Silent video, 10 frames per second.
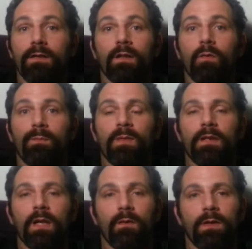the equipment
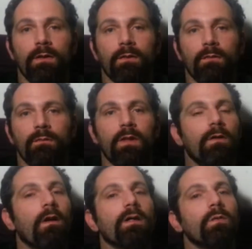down here, the
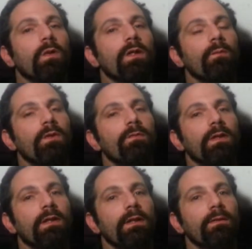clock is working
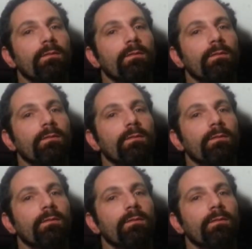perfectly.